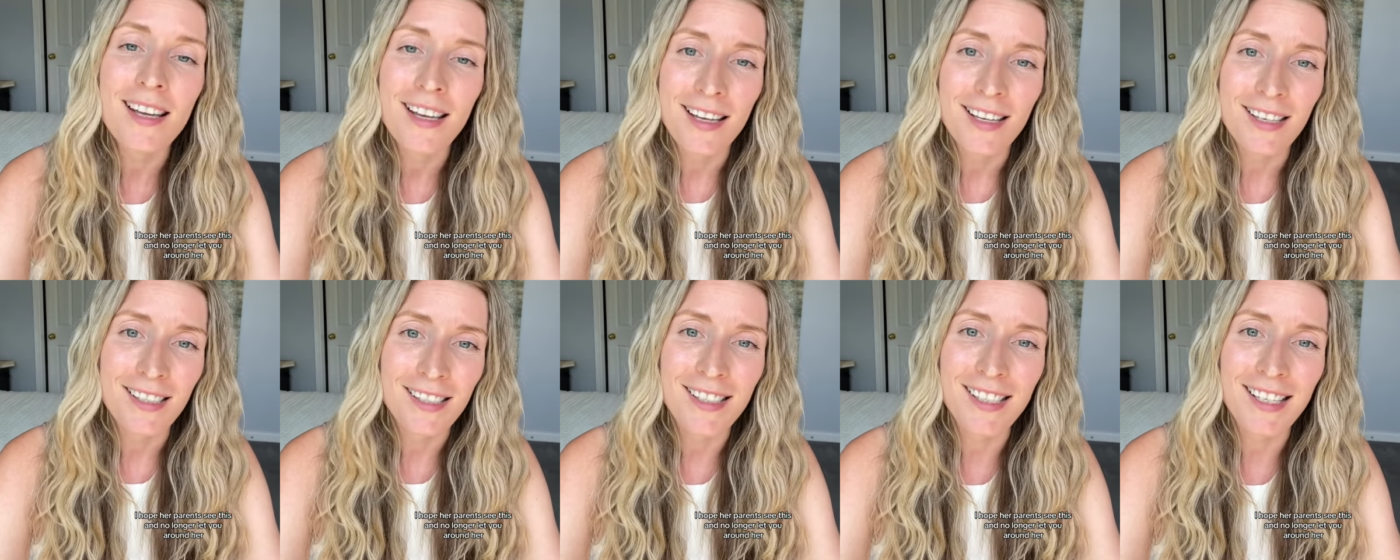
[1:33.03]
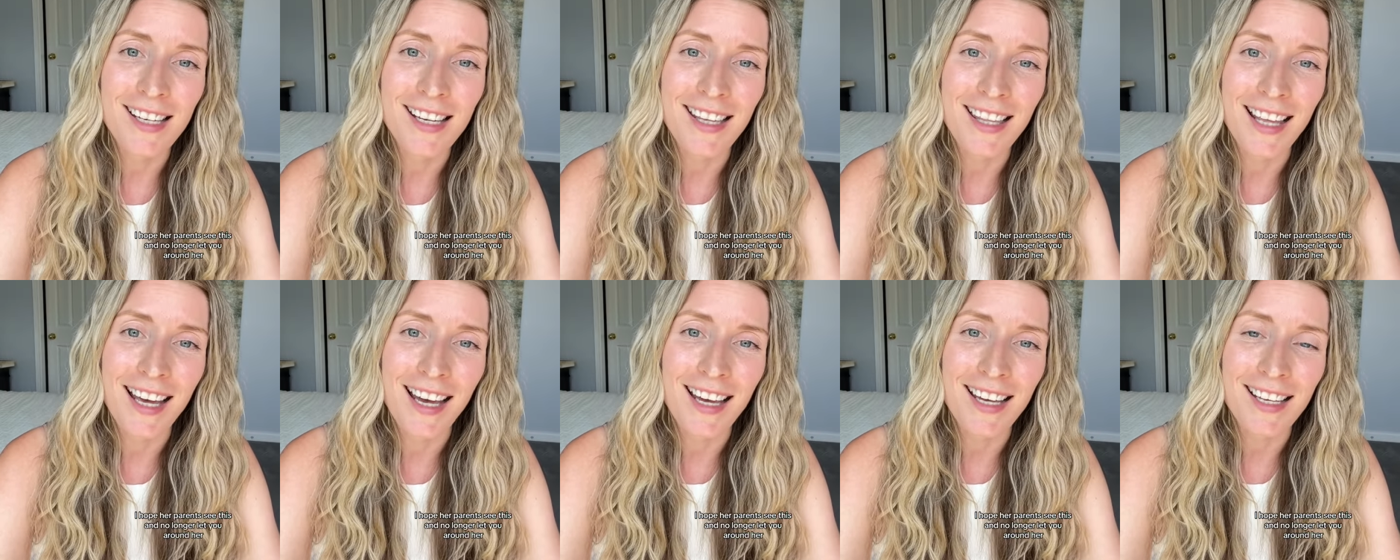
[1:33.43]
see
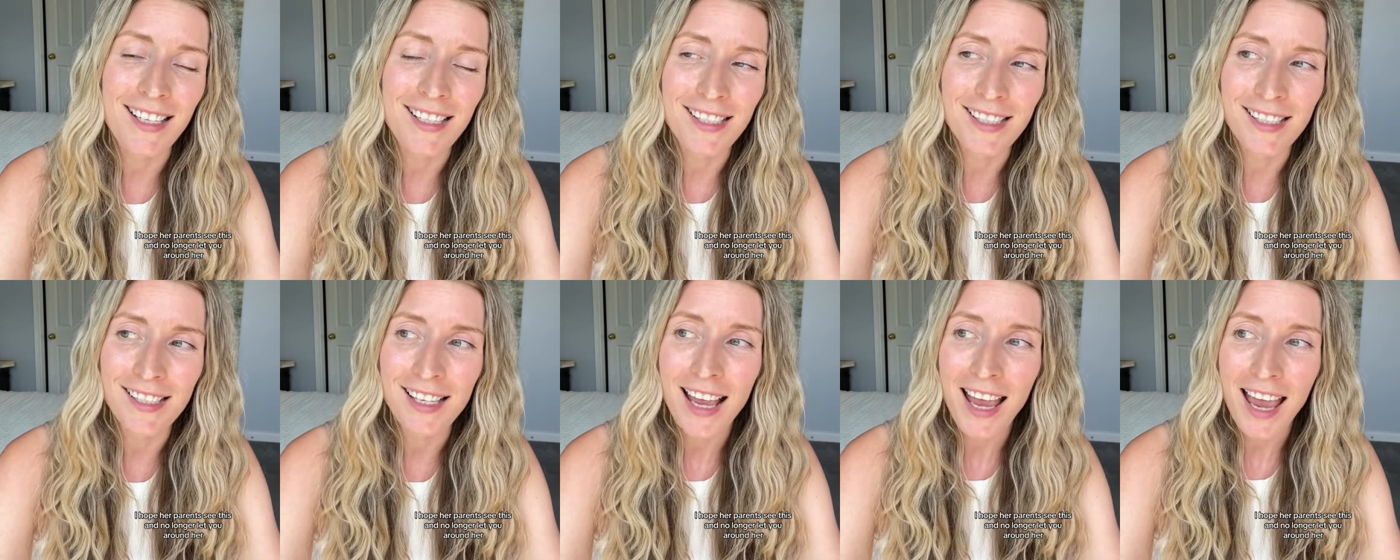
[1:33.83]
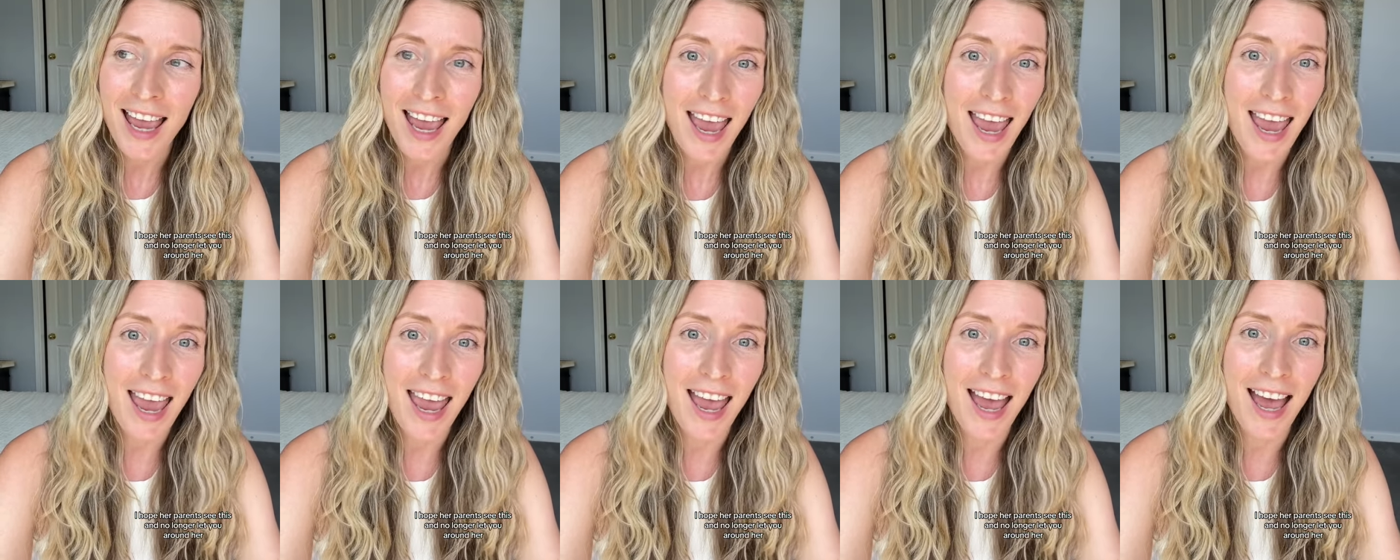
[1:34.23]
this
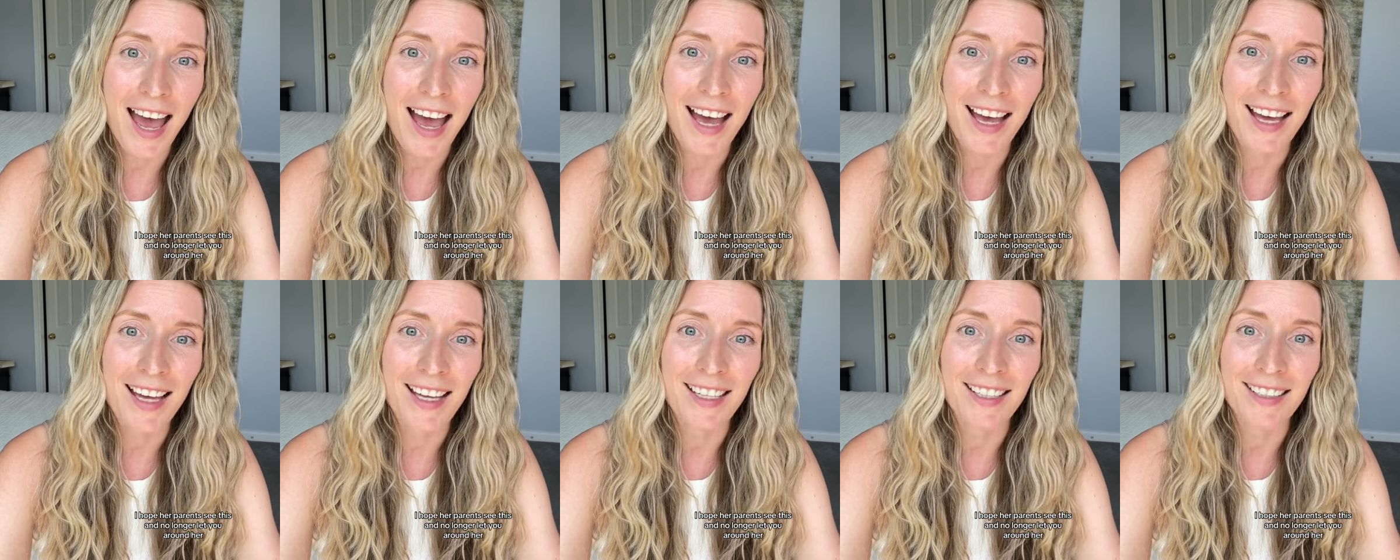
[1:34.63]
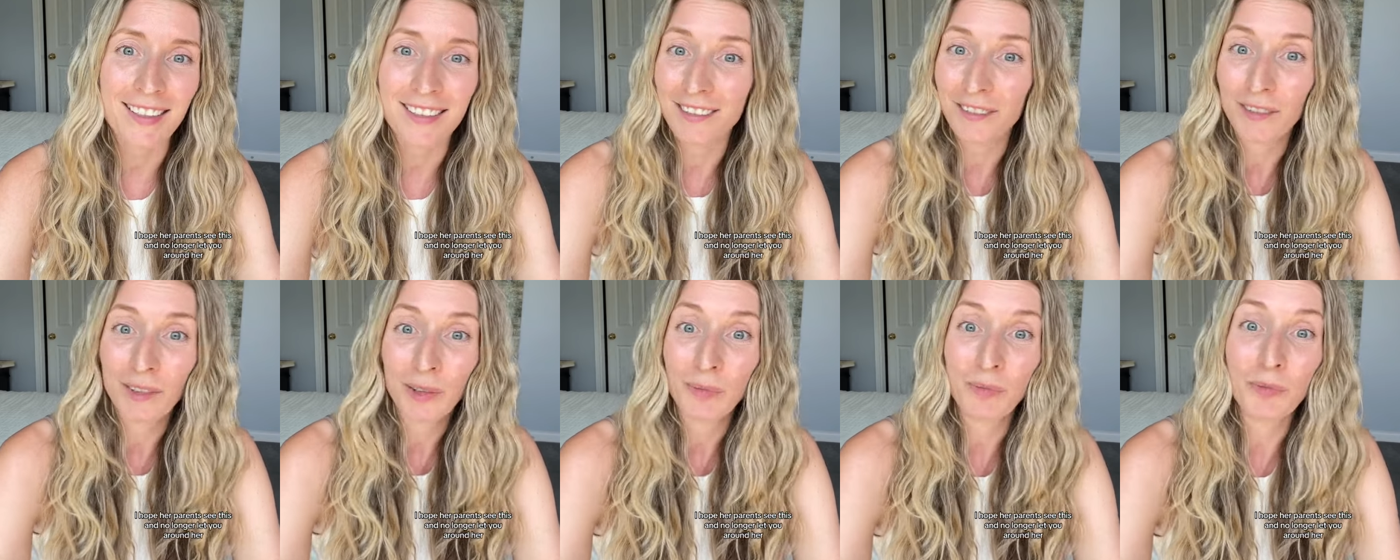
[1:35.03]

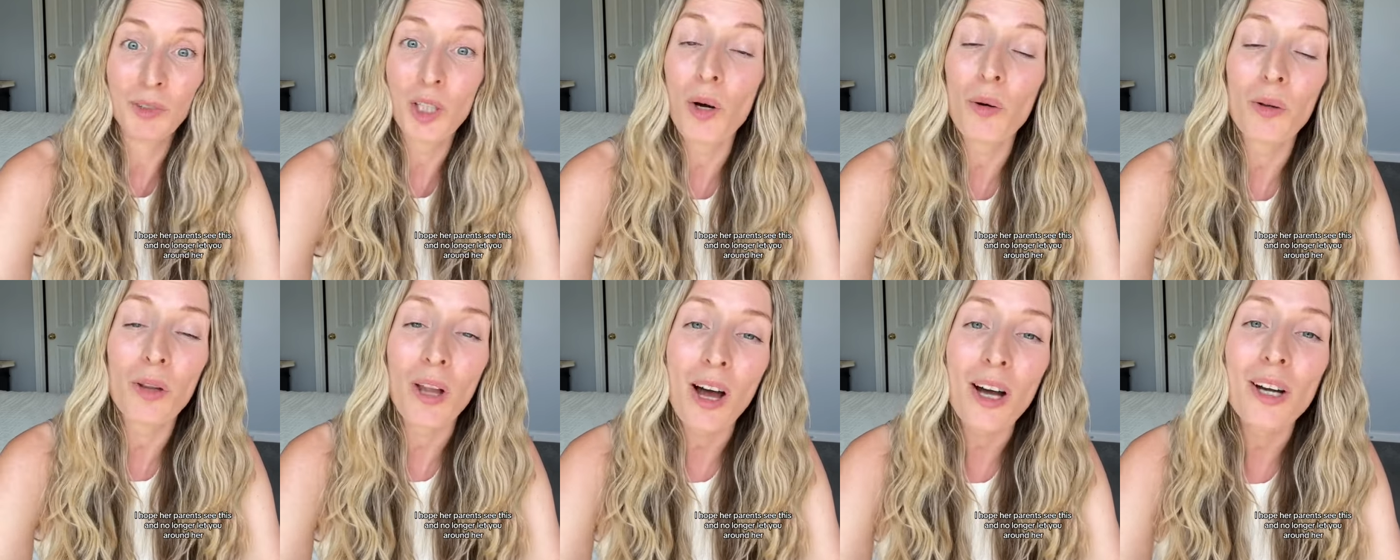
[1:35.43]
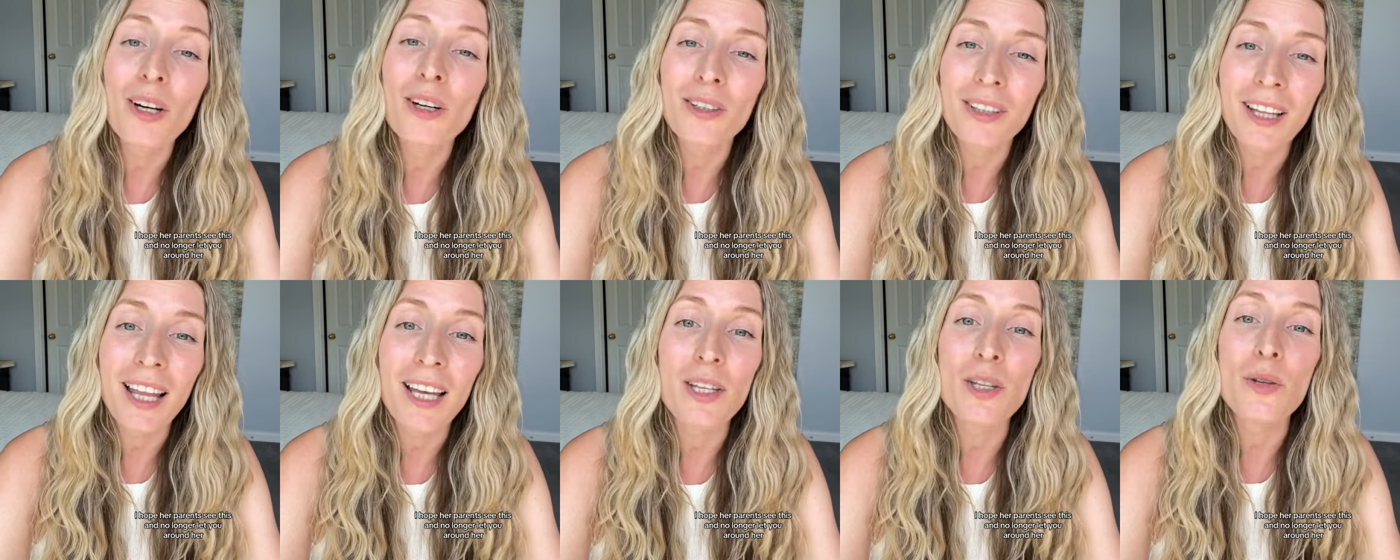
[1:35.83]
and no
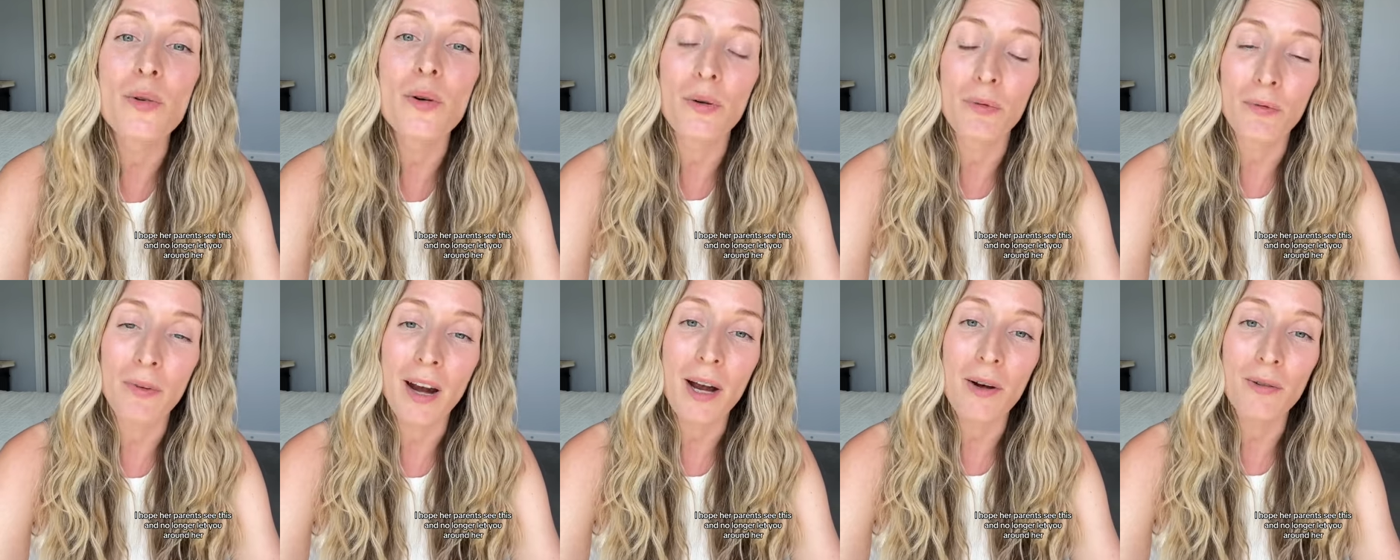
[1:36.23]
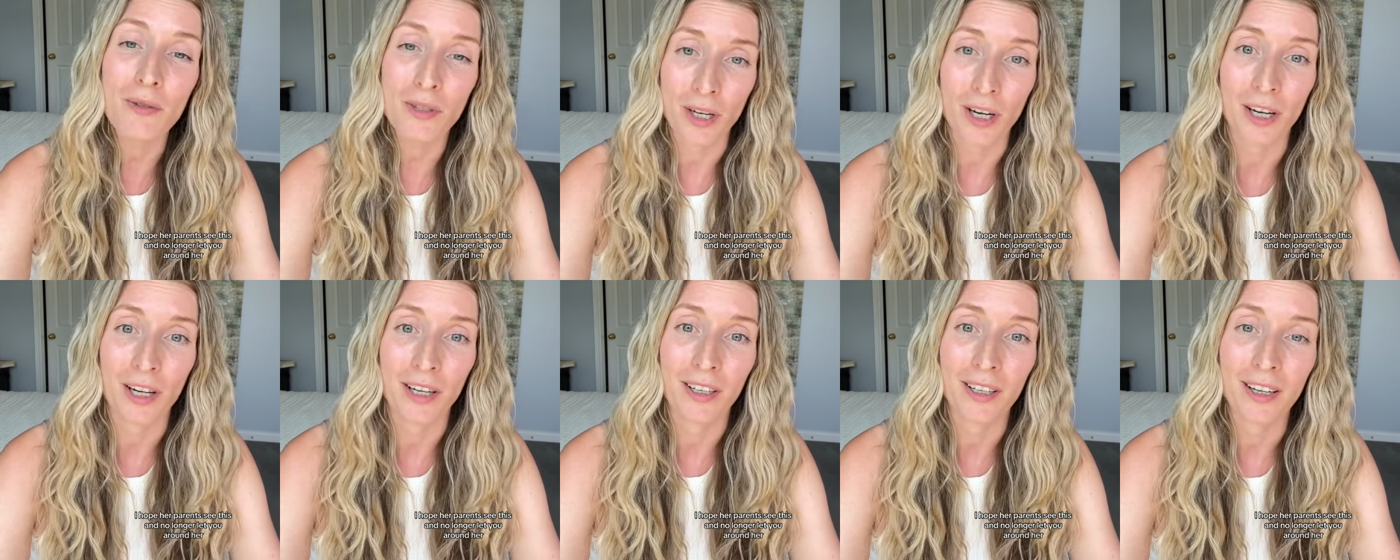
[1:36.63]
longer let you around
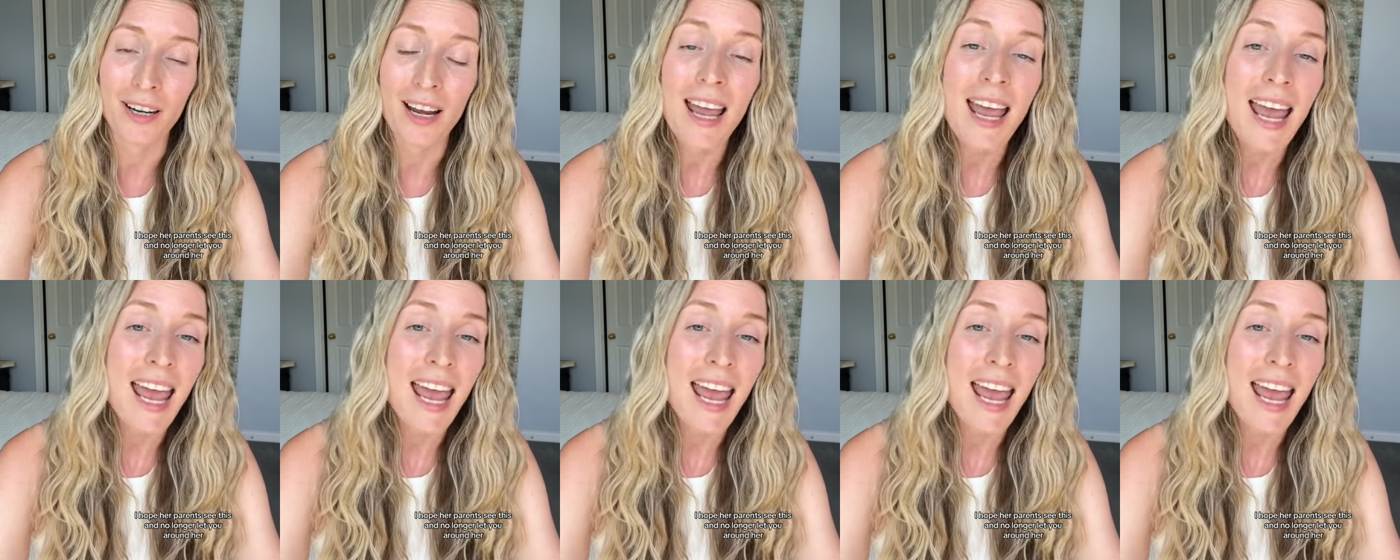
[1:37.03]
her.